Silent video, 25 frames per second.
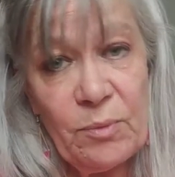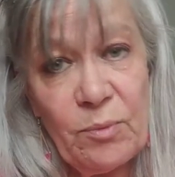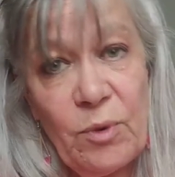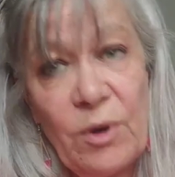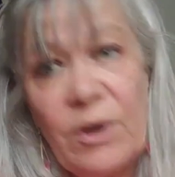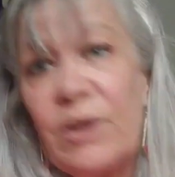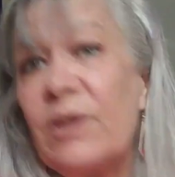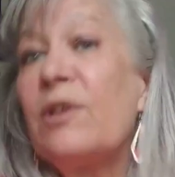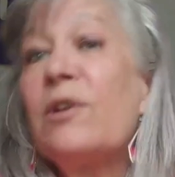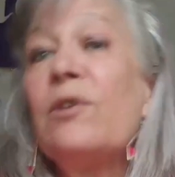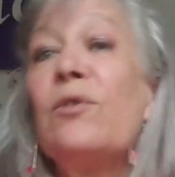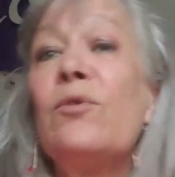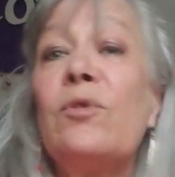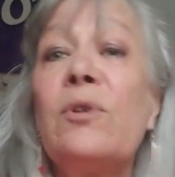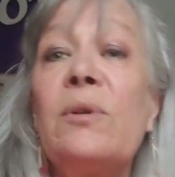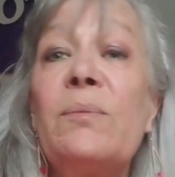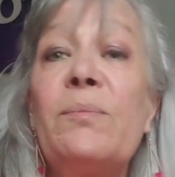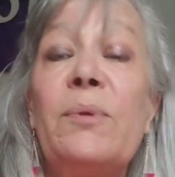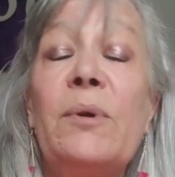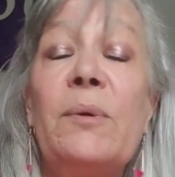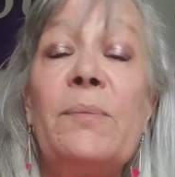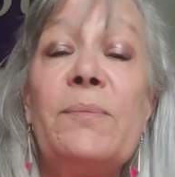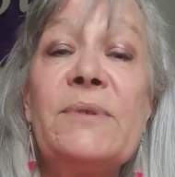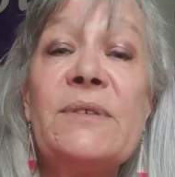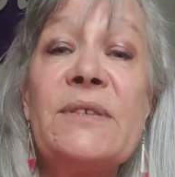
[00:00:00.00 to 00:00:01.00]
one of the local
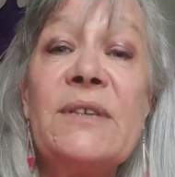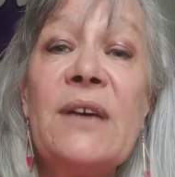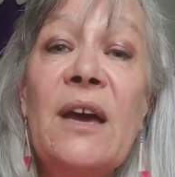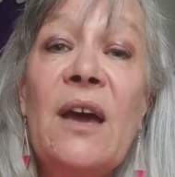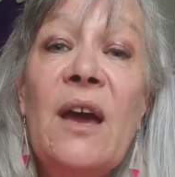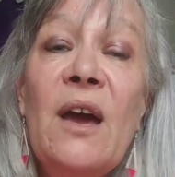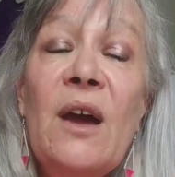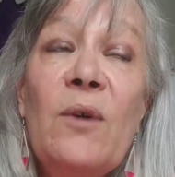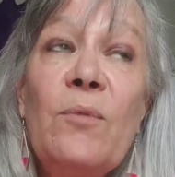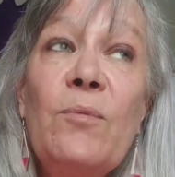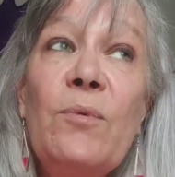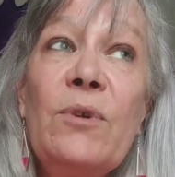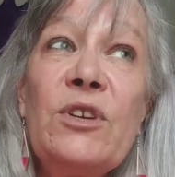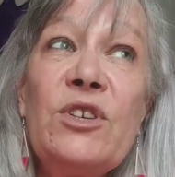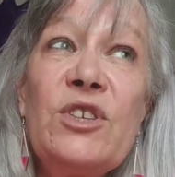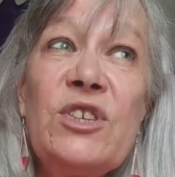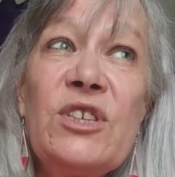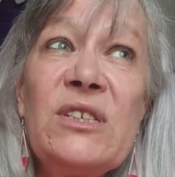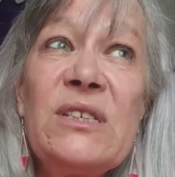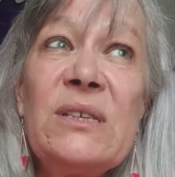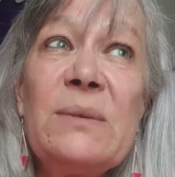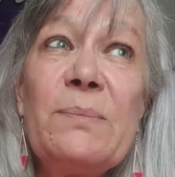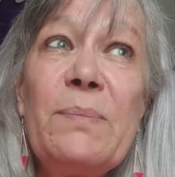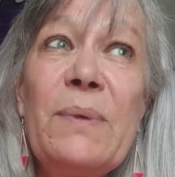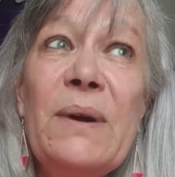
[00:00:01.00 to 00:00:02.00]
pubs, which
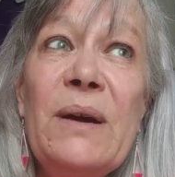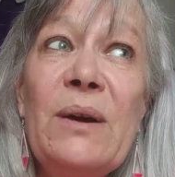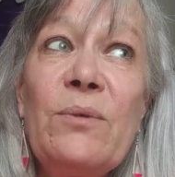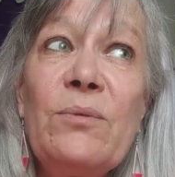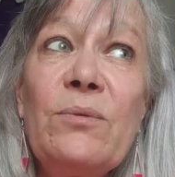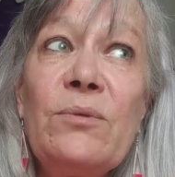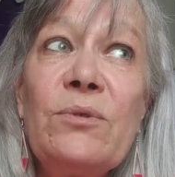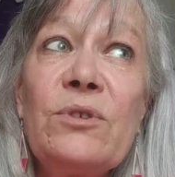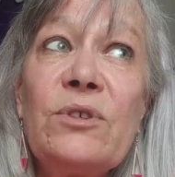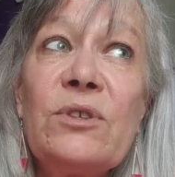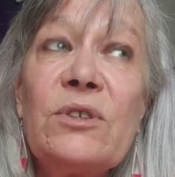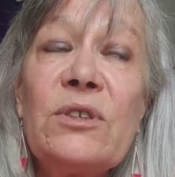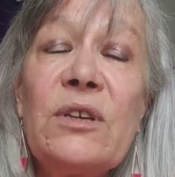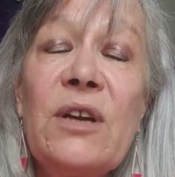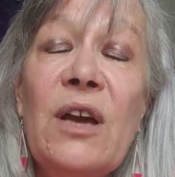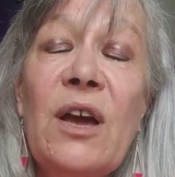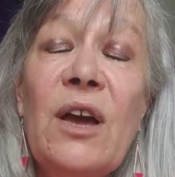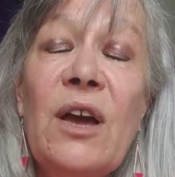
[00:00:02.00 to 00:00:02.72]
is about